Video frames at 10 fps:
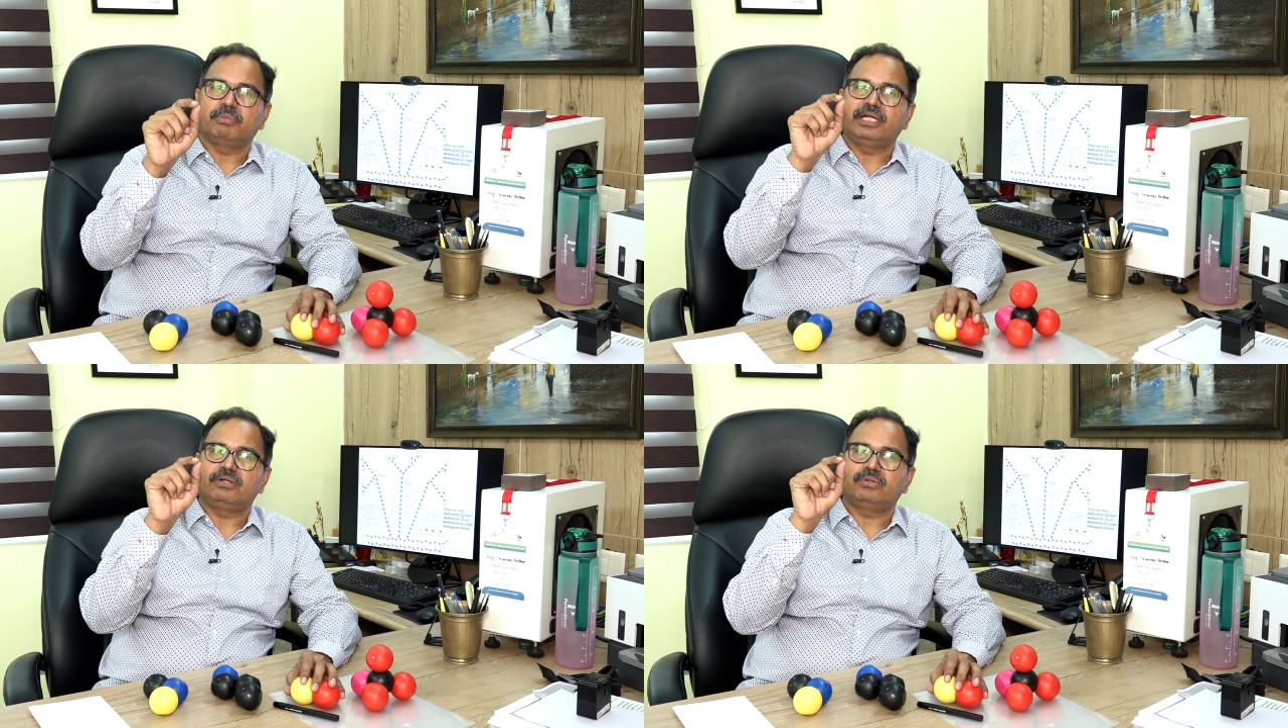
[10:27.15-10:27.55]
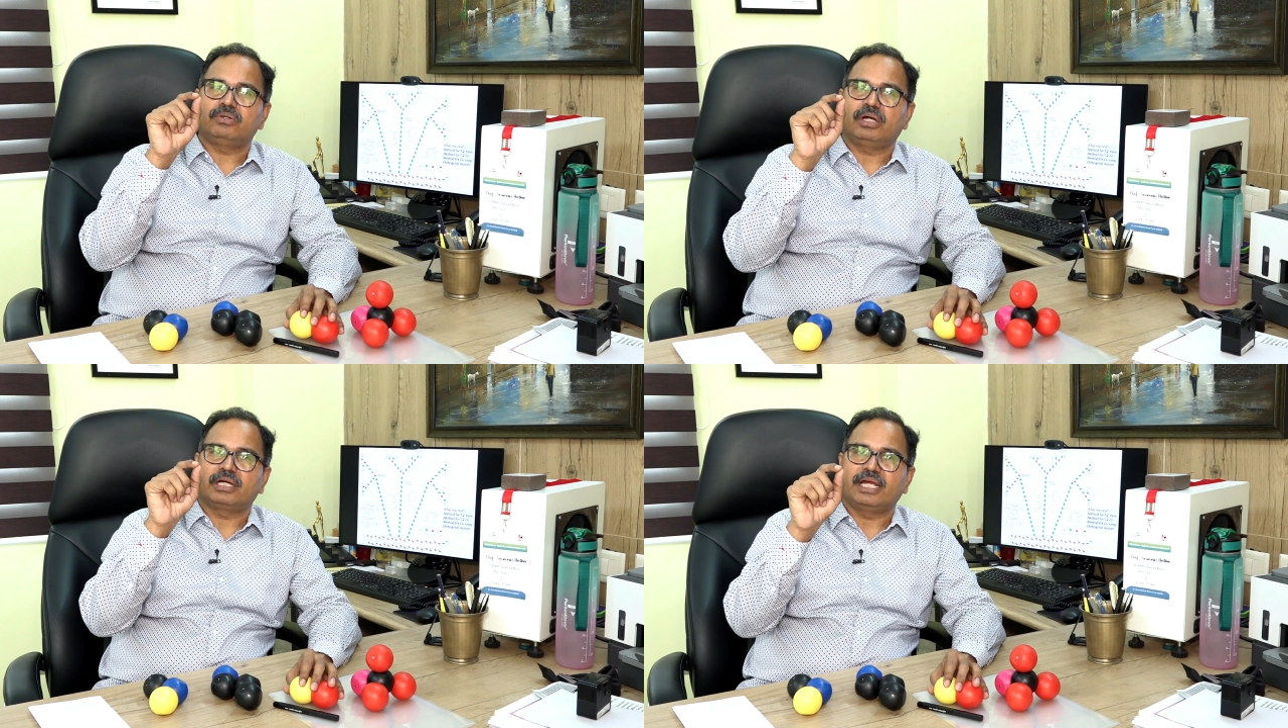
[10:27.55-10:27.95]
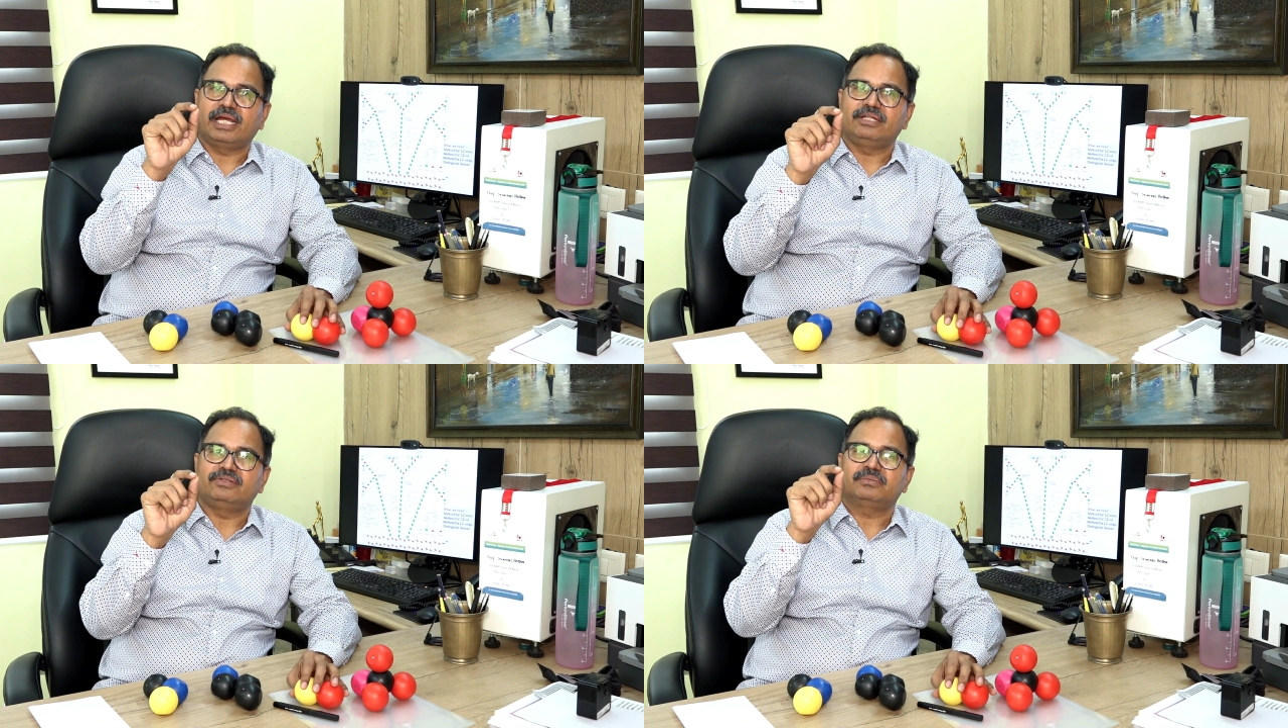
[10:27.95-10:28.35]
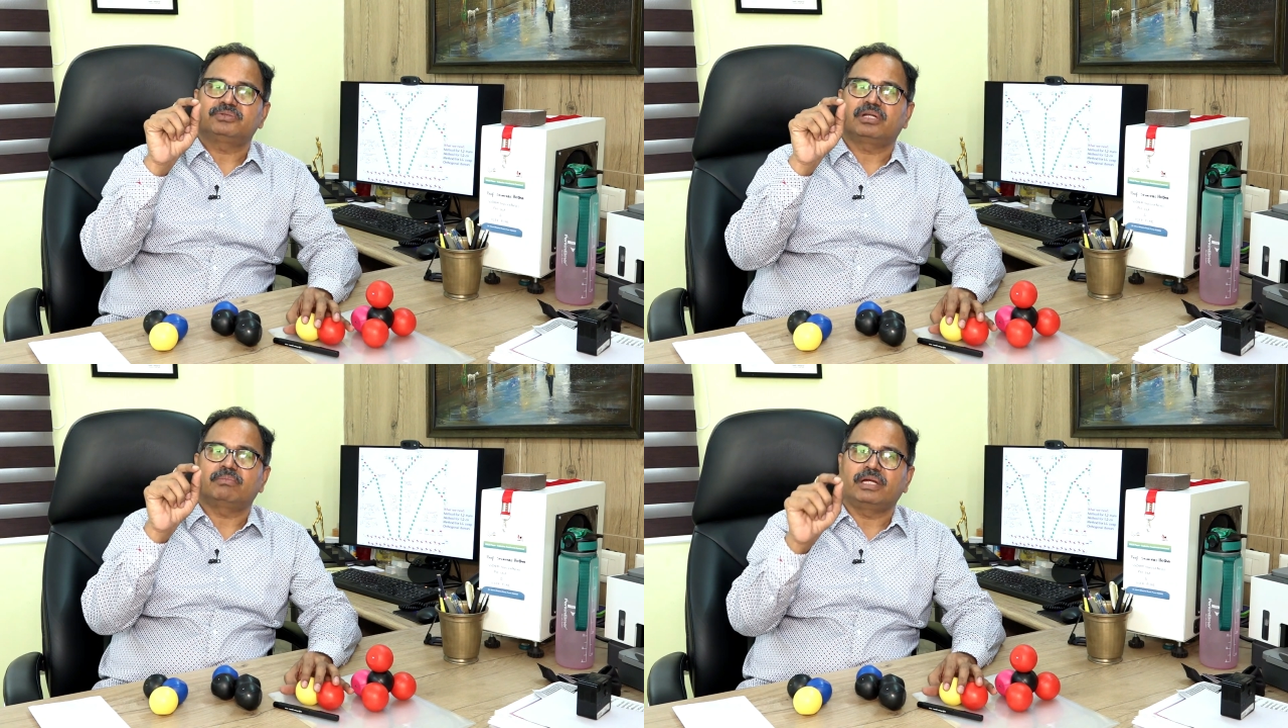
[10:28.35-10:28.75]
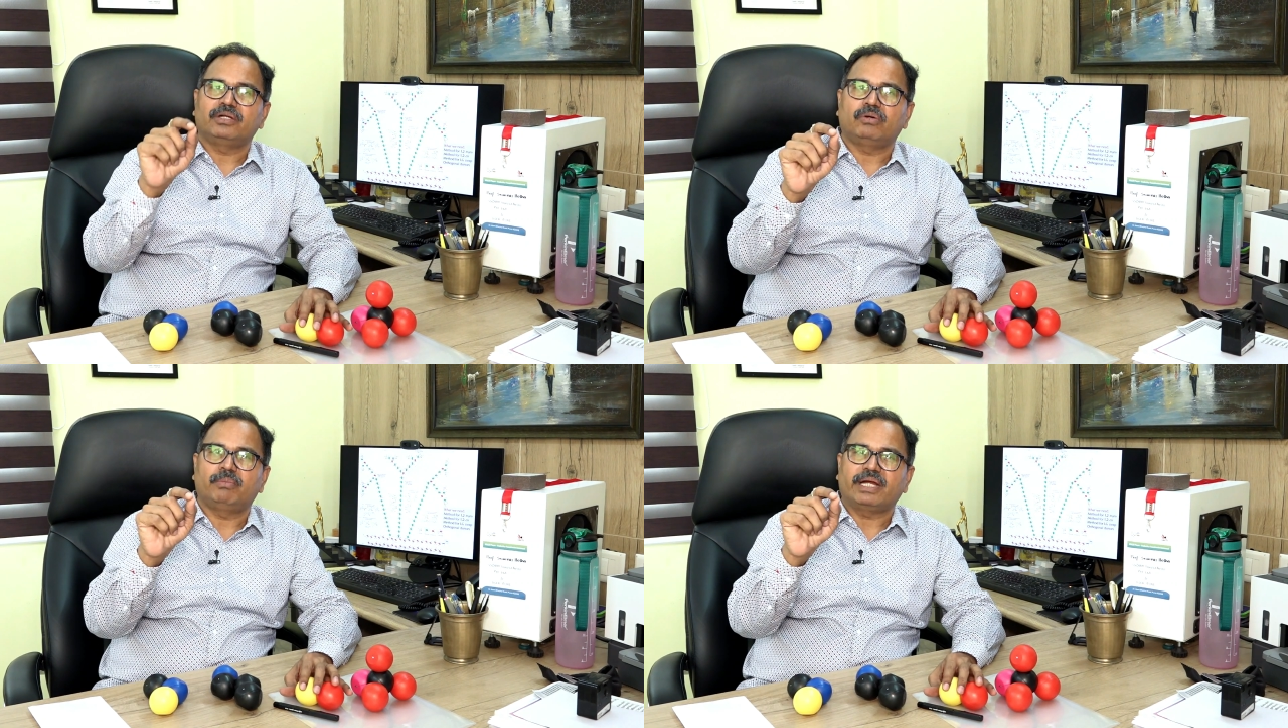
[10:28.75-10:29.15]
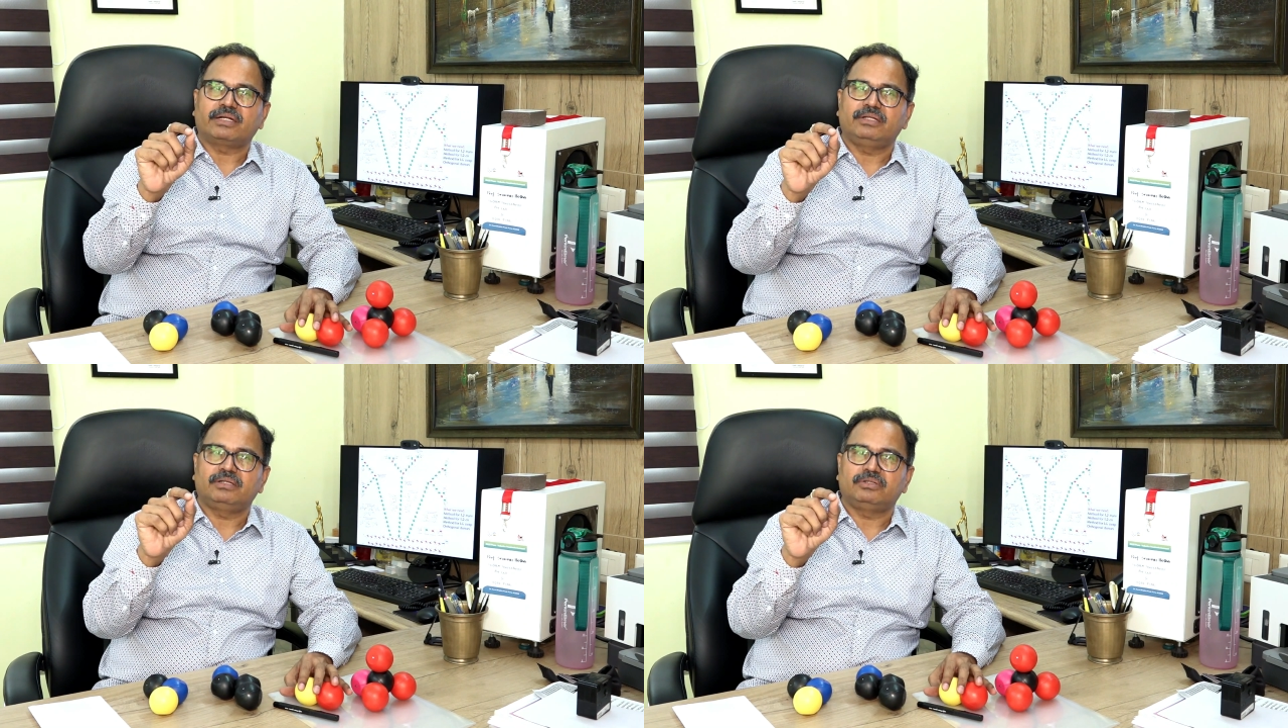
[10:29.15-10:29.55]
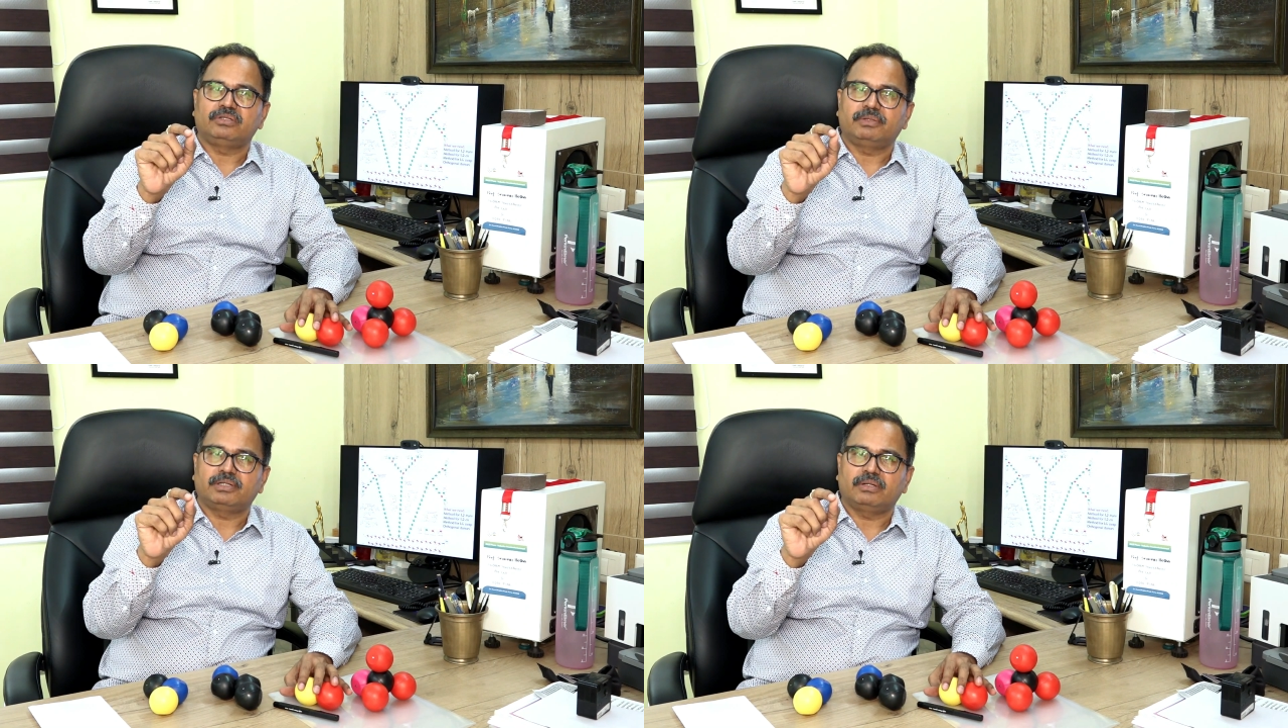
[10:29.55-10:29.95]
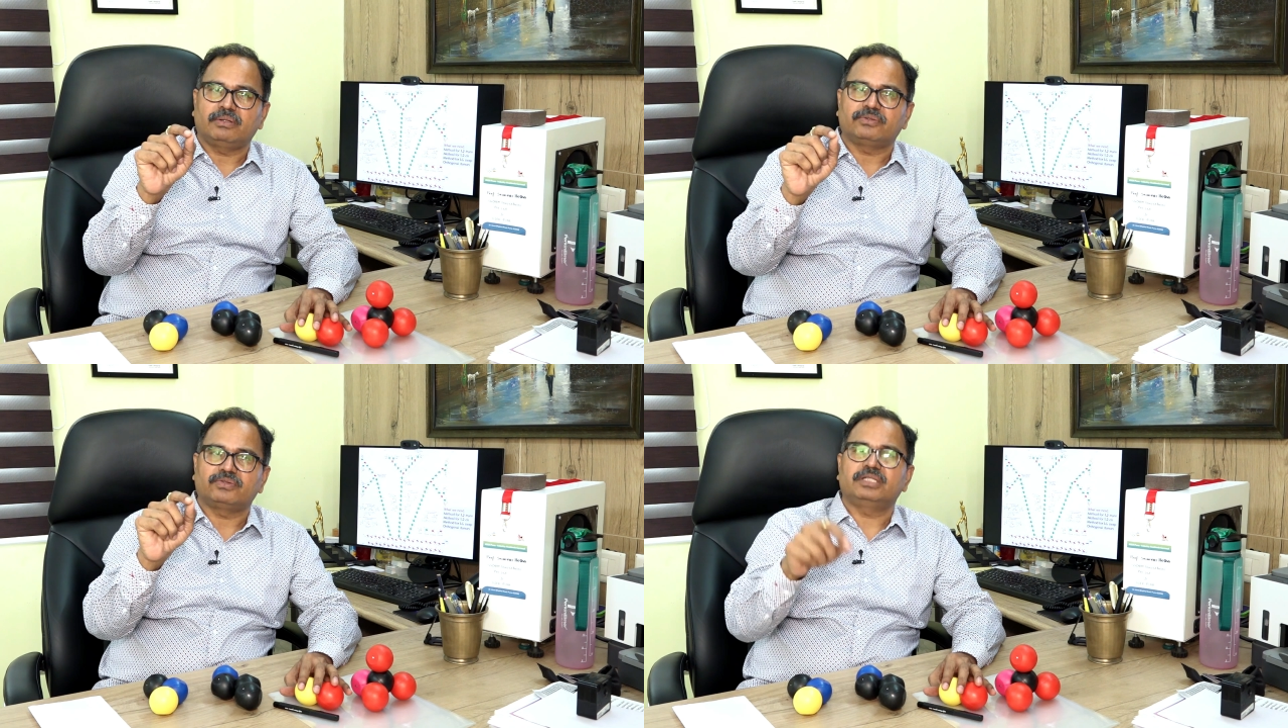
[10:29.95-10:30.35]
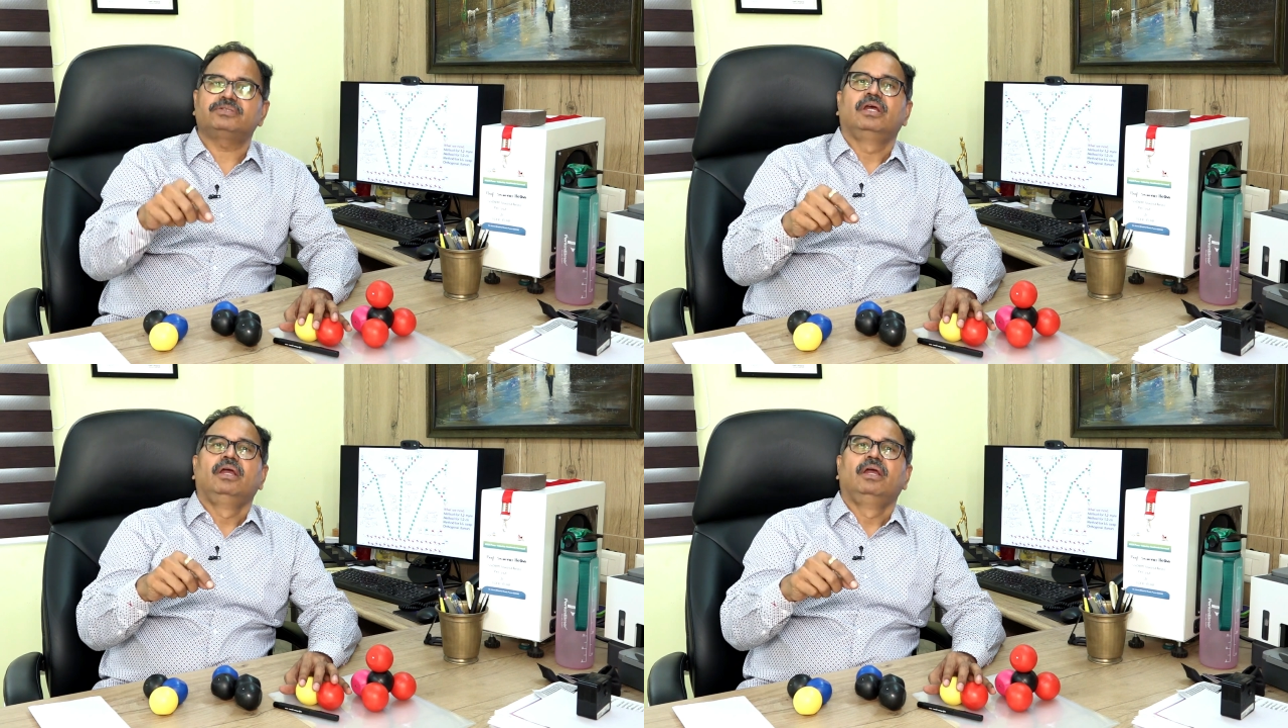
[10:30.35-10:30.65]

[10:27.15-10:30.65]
microorganisms or Mycobacterium tuberculosis